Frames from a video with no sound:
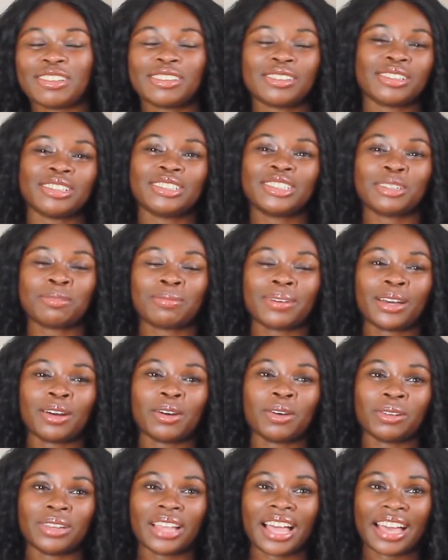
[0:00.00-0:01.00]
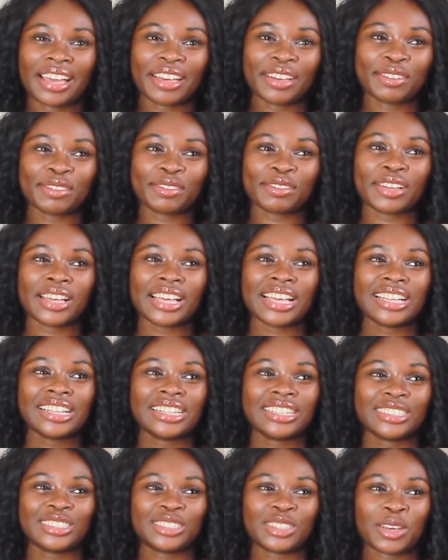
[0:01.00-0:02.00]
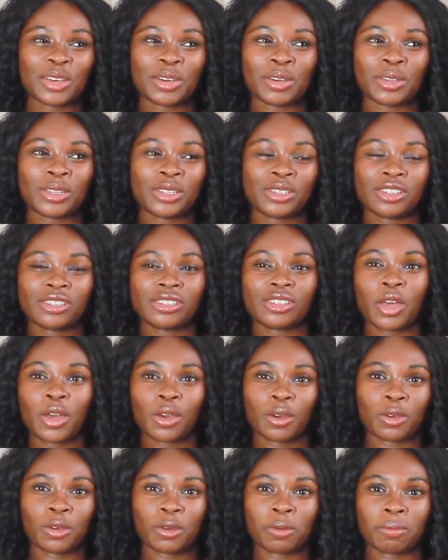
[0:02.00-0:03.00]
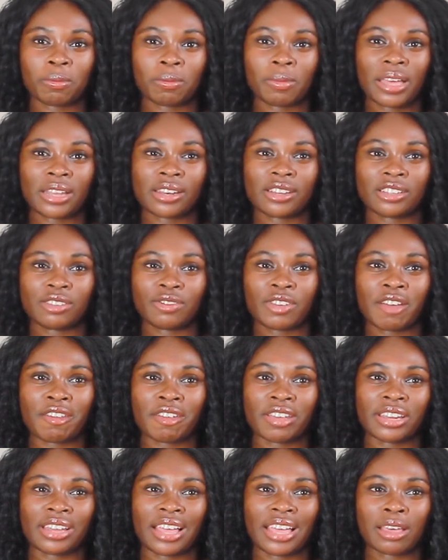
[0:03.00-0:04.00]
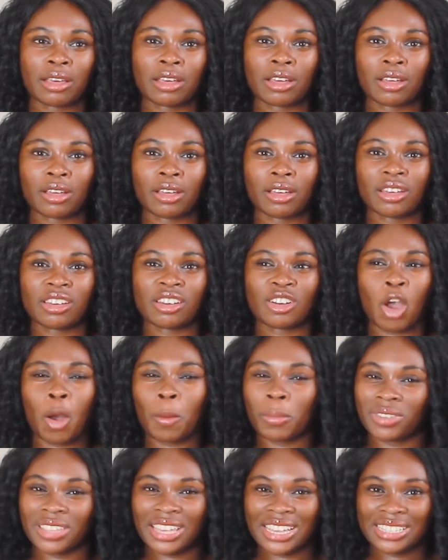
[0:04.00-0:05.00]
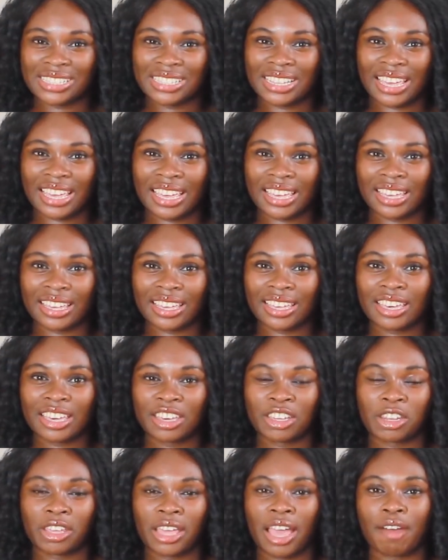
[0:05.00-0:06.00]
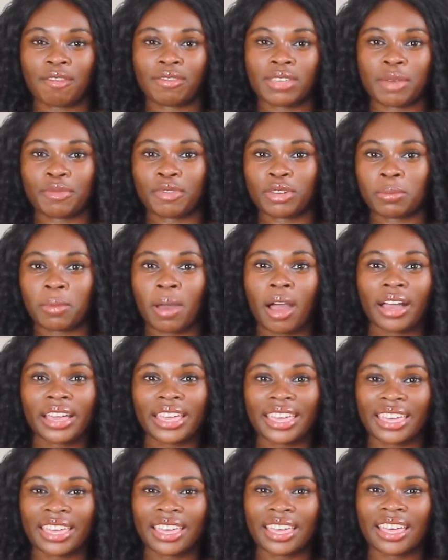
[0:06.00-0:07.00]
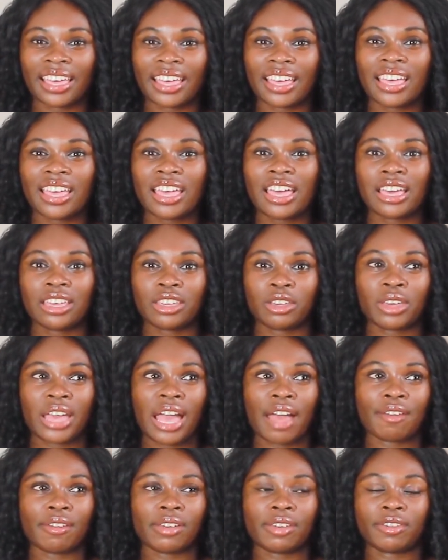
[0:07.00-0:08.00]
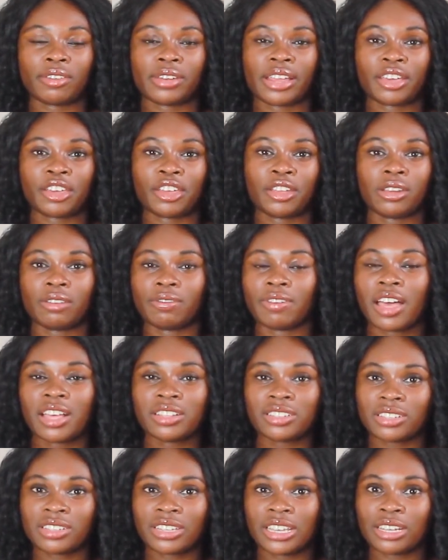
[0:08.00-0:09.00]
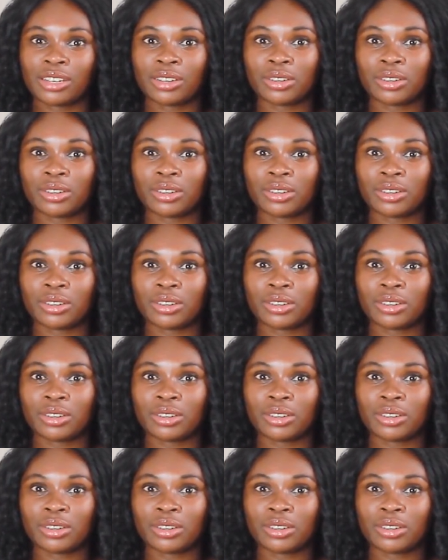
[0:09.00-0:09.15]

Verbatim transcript: in Lewisham my whole life. So it's just home and it's very like accommodating. You, know, you have Deptford Market, you have even like university in